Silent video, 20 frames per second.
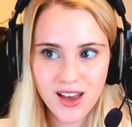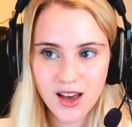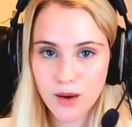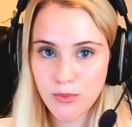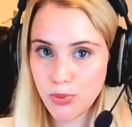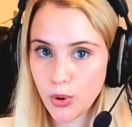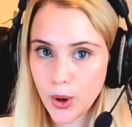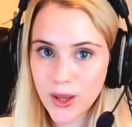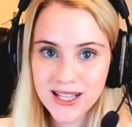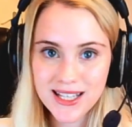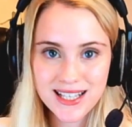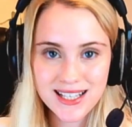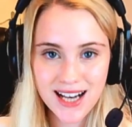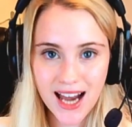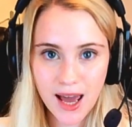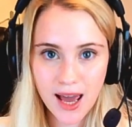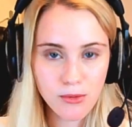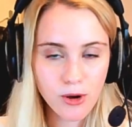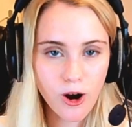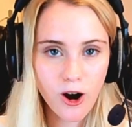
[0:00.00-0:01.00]
A point
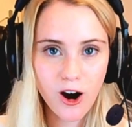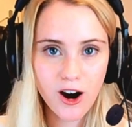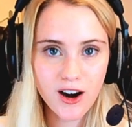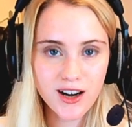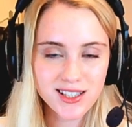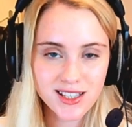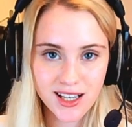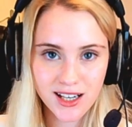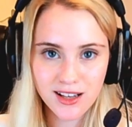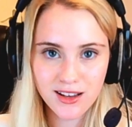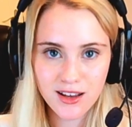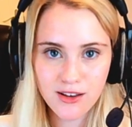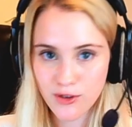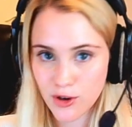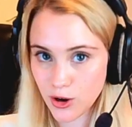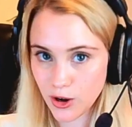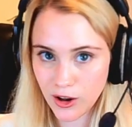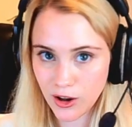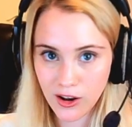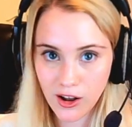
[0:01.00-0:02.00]
slam card is going to give
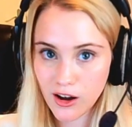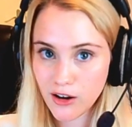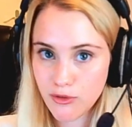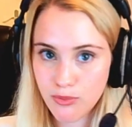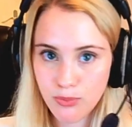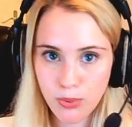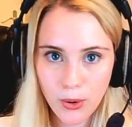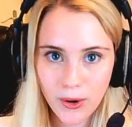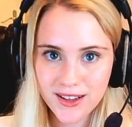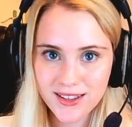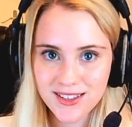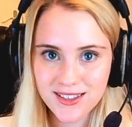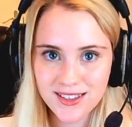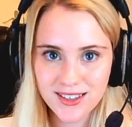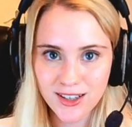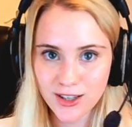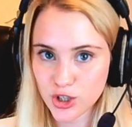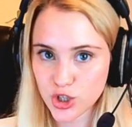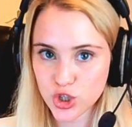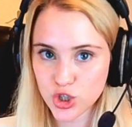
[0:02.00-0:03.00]
you a lot of points
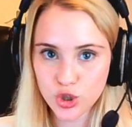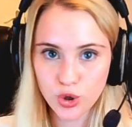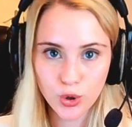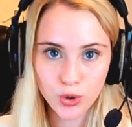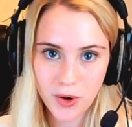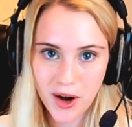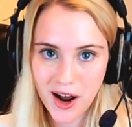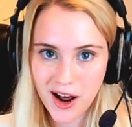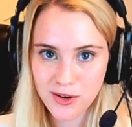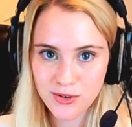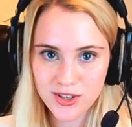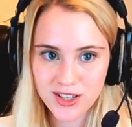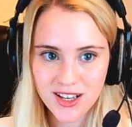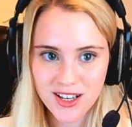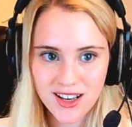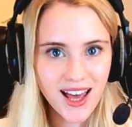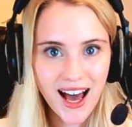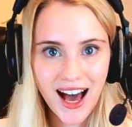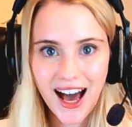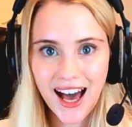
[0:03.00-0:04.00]
in a short round.
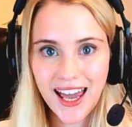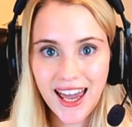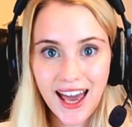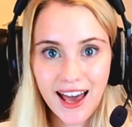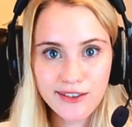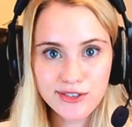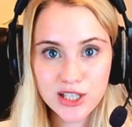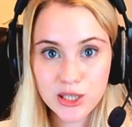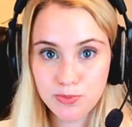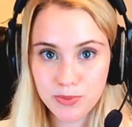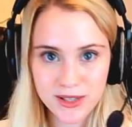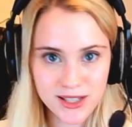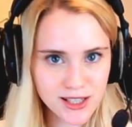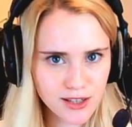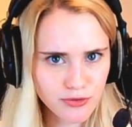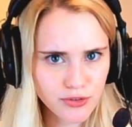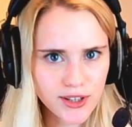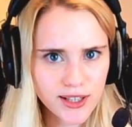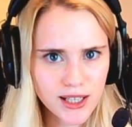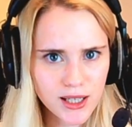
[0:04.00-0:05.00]
I have
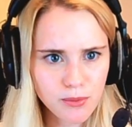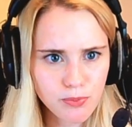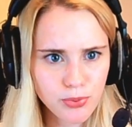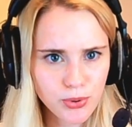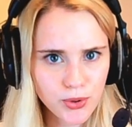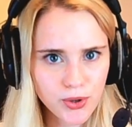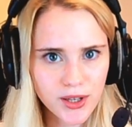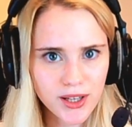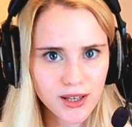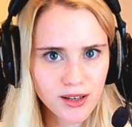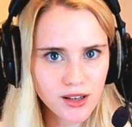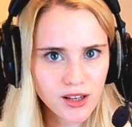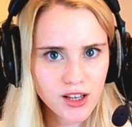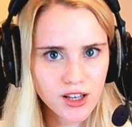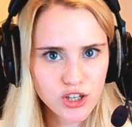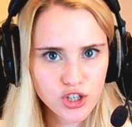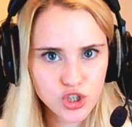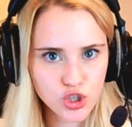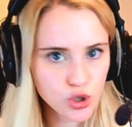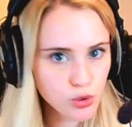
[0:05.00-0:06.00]
specifically put in
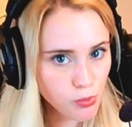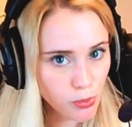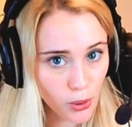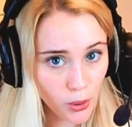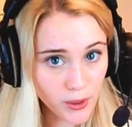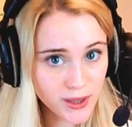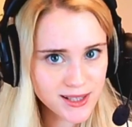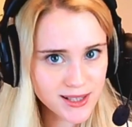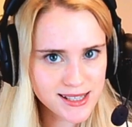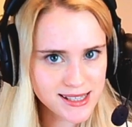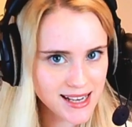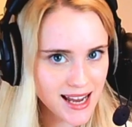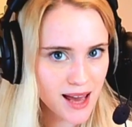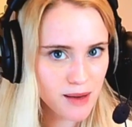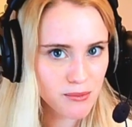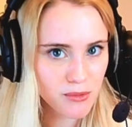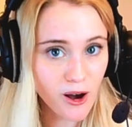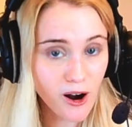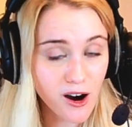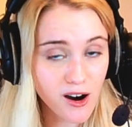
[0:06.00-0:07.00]
2 point
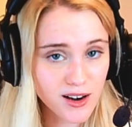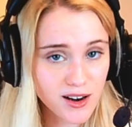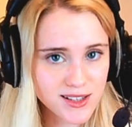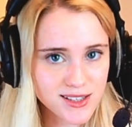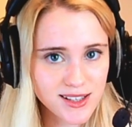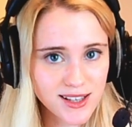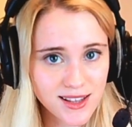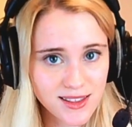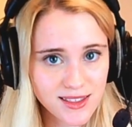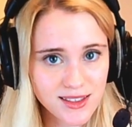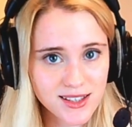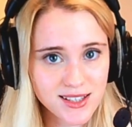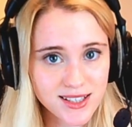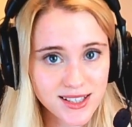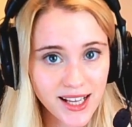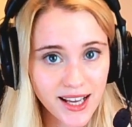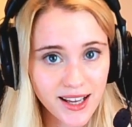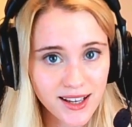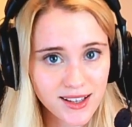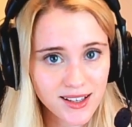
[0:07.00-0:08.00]
slam cards in this
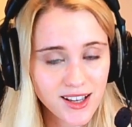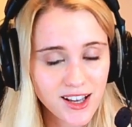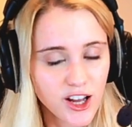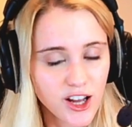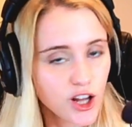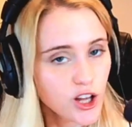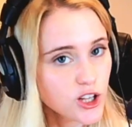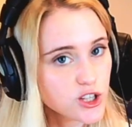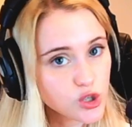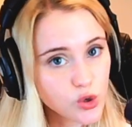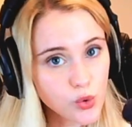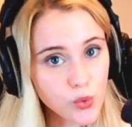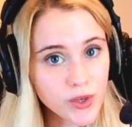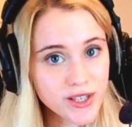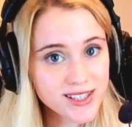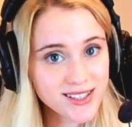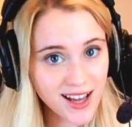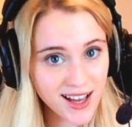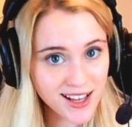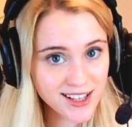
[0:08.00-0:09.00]
deck. It's
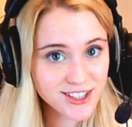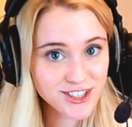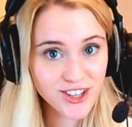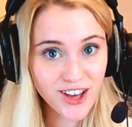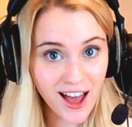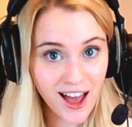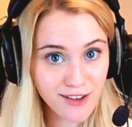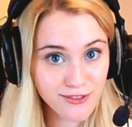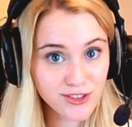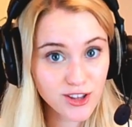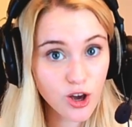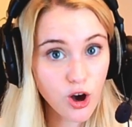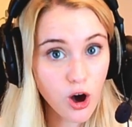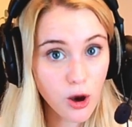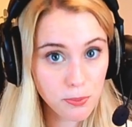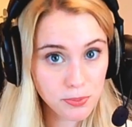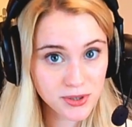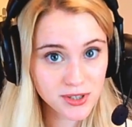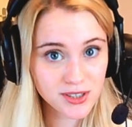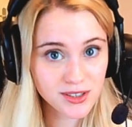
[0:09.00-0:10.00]
always nice to have the
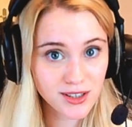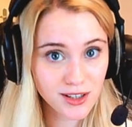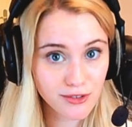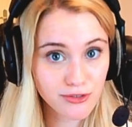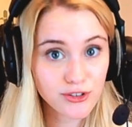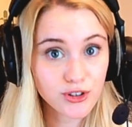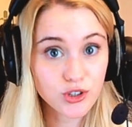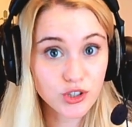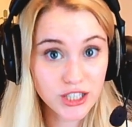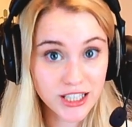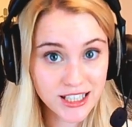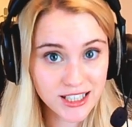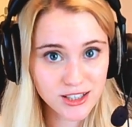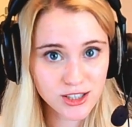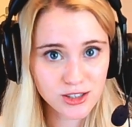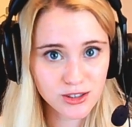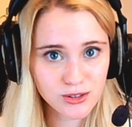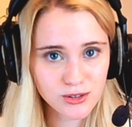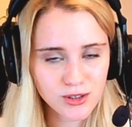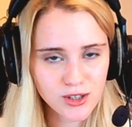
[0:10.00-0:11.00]
option if you need
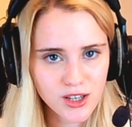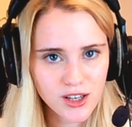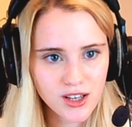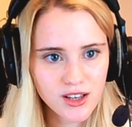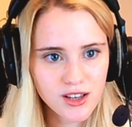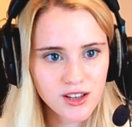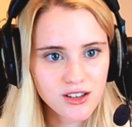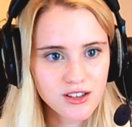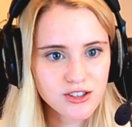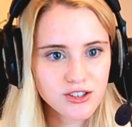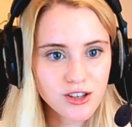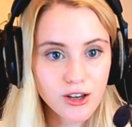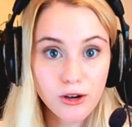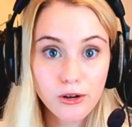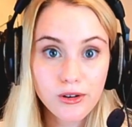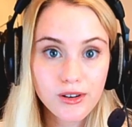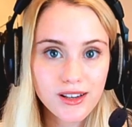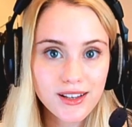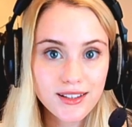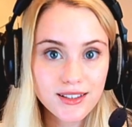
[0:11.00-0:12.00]
to.
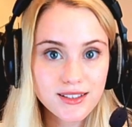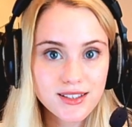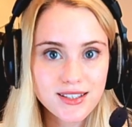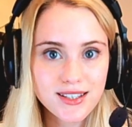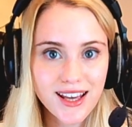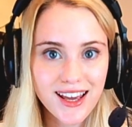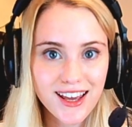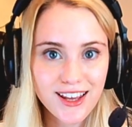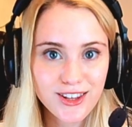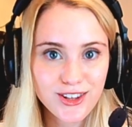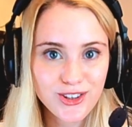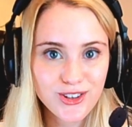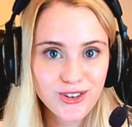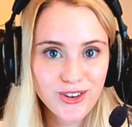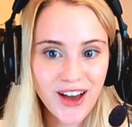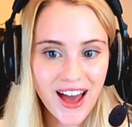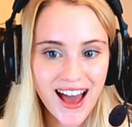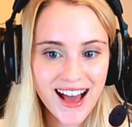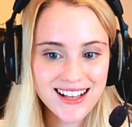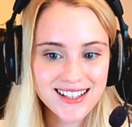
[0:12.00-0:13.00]
So let's say
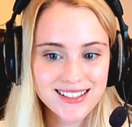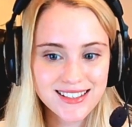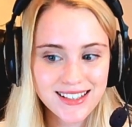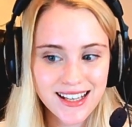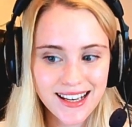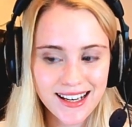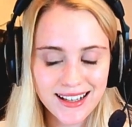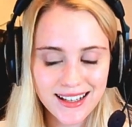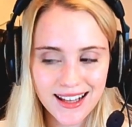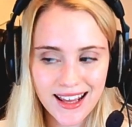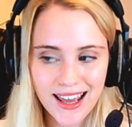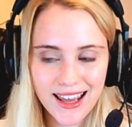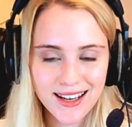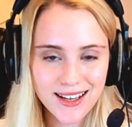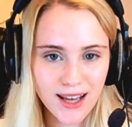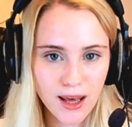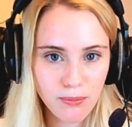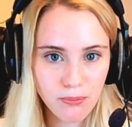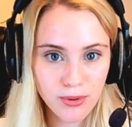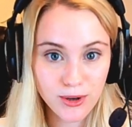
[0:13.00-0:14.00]
you accidentally
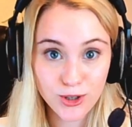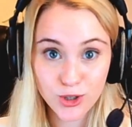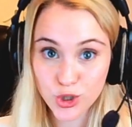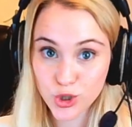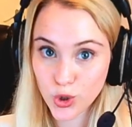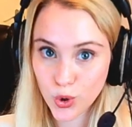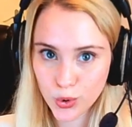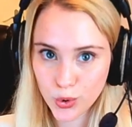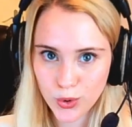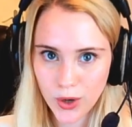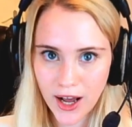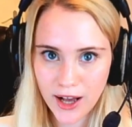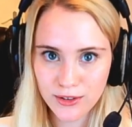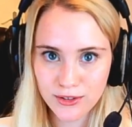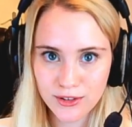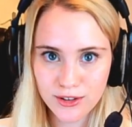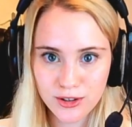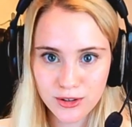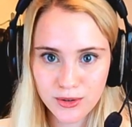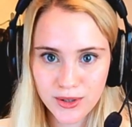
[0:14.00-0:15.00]
end up in a short
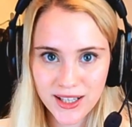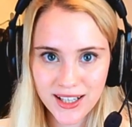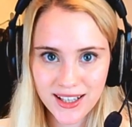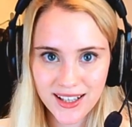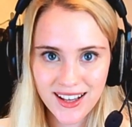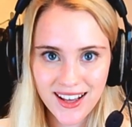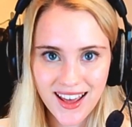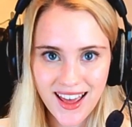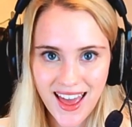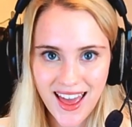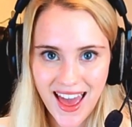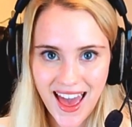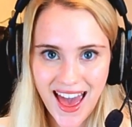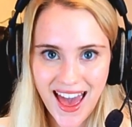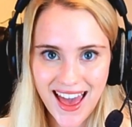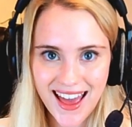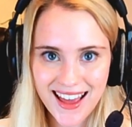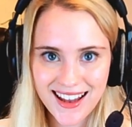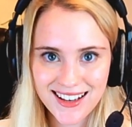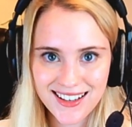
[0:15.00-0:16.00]
round 3
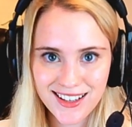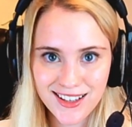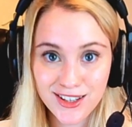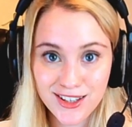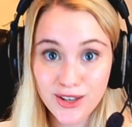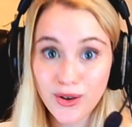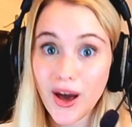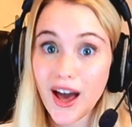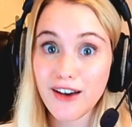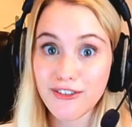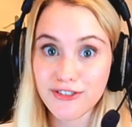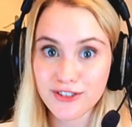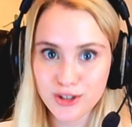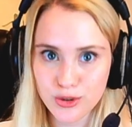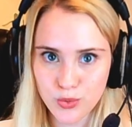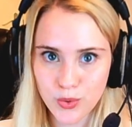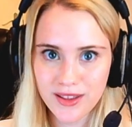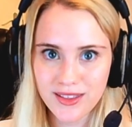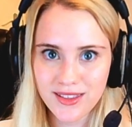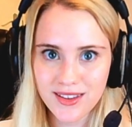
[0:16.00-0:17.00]
and you have to
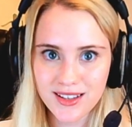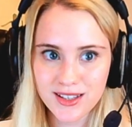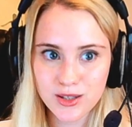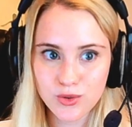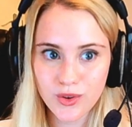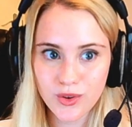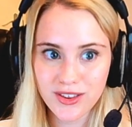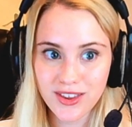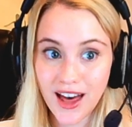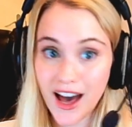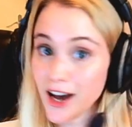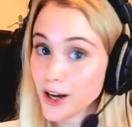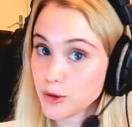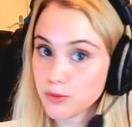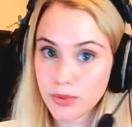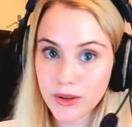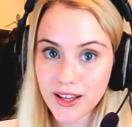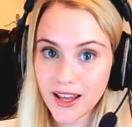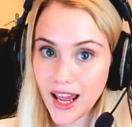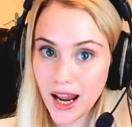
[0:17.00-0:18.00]
win this
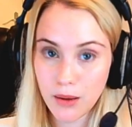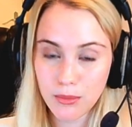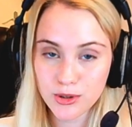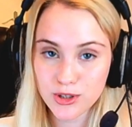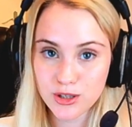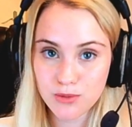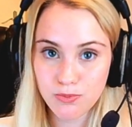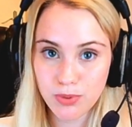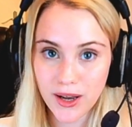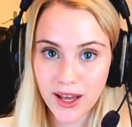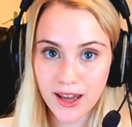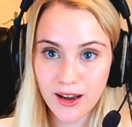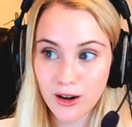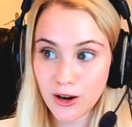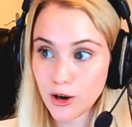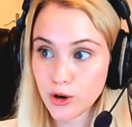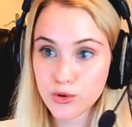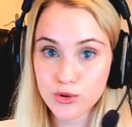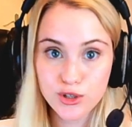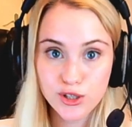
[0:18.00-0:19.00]
without being able to play
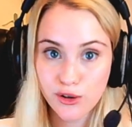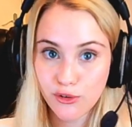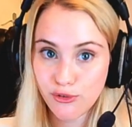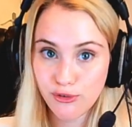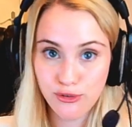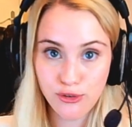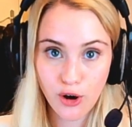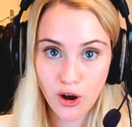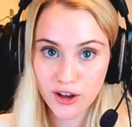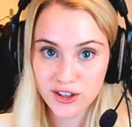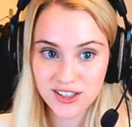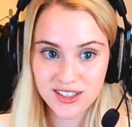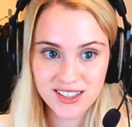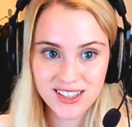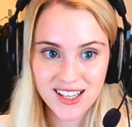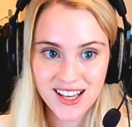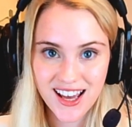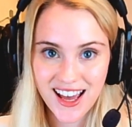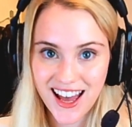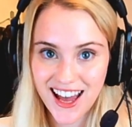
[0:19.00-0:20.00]
loads of
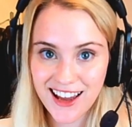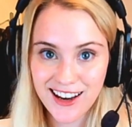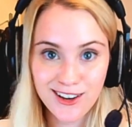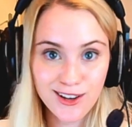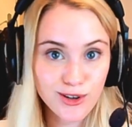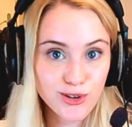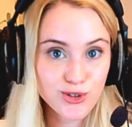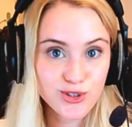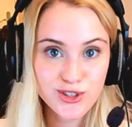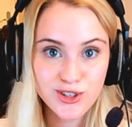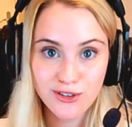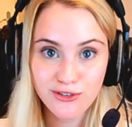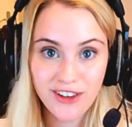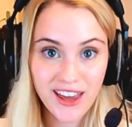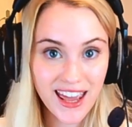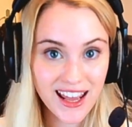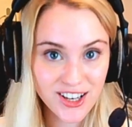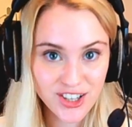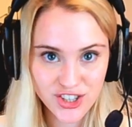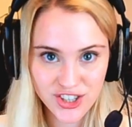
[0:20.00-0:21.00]
frost and loads of
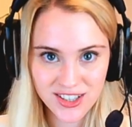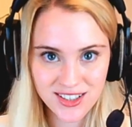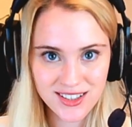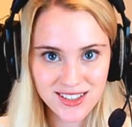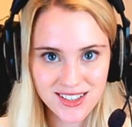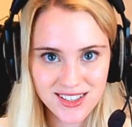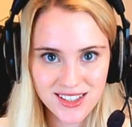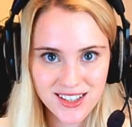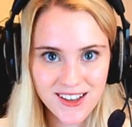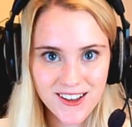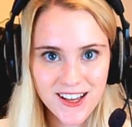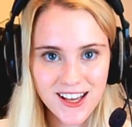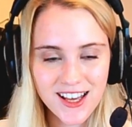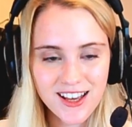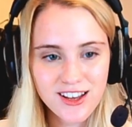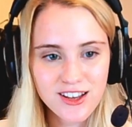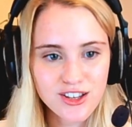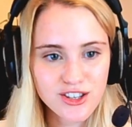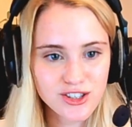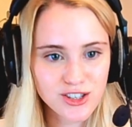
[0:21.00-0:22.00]
engines.
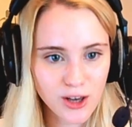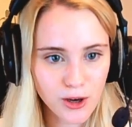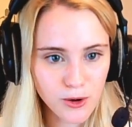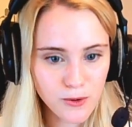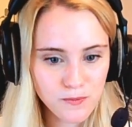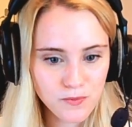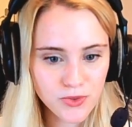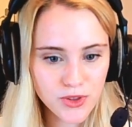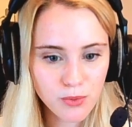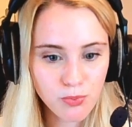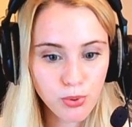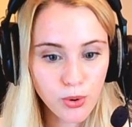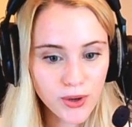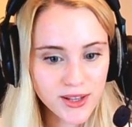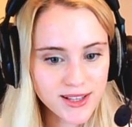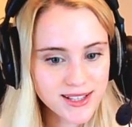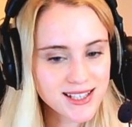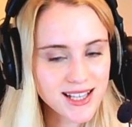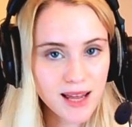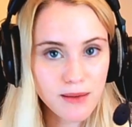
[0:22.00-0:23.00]
So the
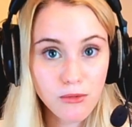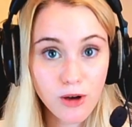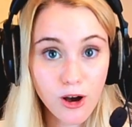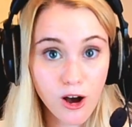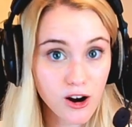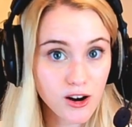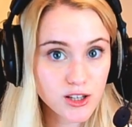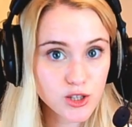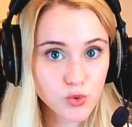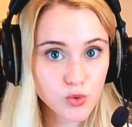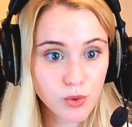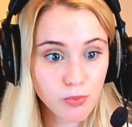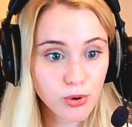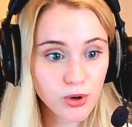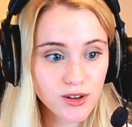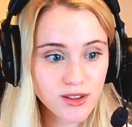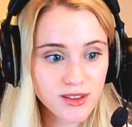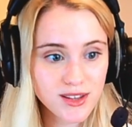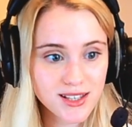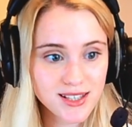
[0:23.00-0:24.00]
point slam cards we
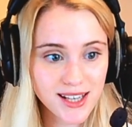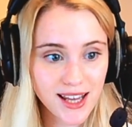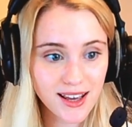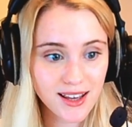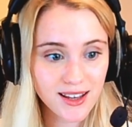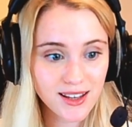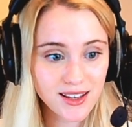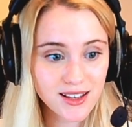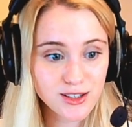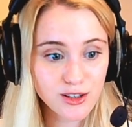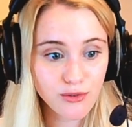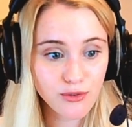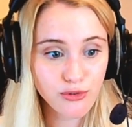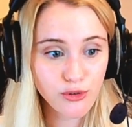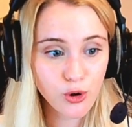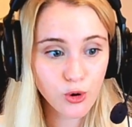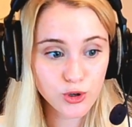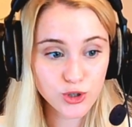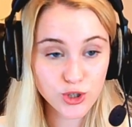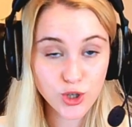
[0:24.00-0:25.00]
put in this deck is
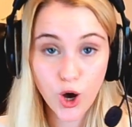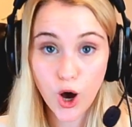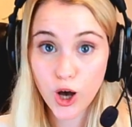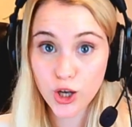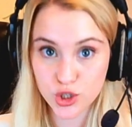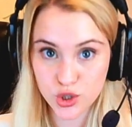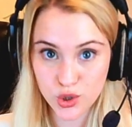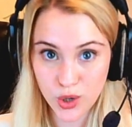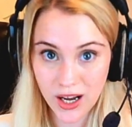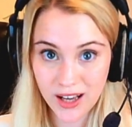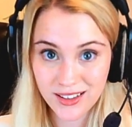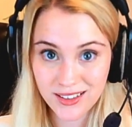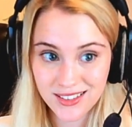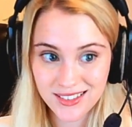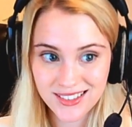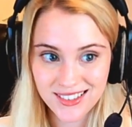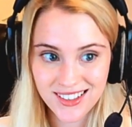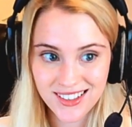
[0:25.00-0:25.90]
of course Ozrael.